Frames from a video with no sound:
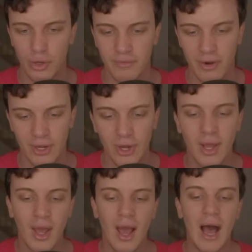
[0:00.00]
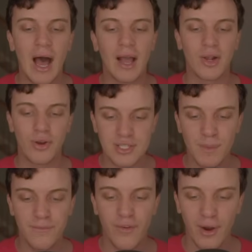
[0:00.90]
or very good. Chris
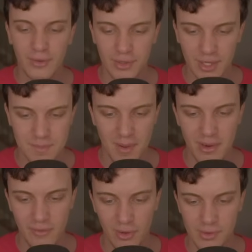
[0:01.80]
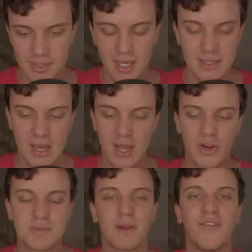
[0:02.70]
McFarland, you guys probably don't even know who this is.
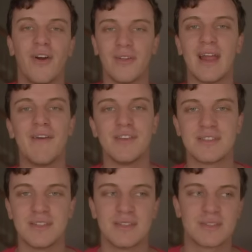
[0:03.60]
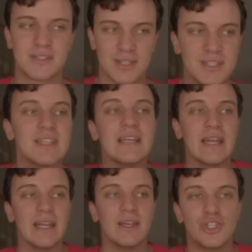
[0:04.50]
Chris McFarland obviously
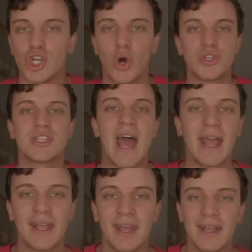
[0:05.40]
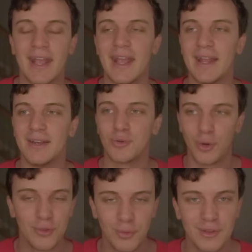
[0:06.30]
succeeded Joe Sakic in
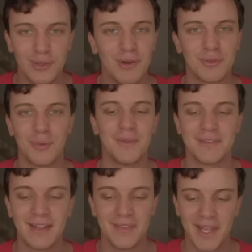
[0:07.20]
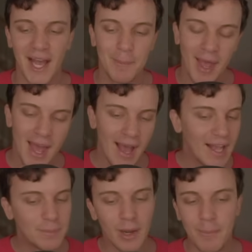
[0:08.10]
2022 after they won the Stanley Cup.
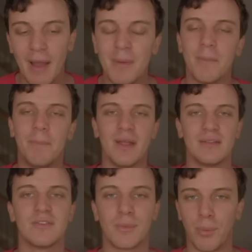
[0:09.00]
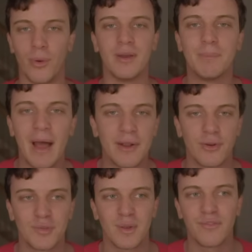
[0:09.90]
I've been a bit disappointed by
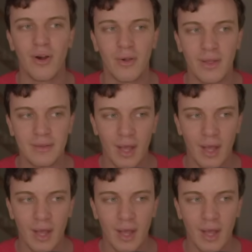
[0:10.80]
Chris McFarland.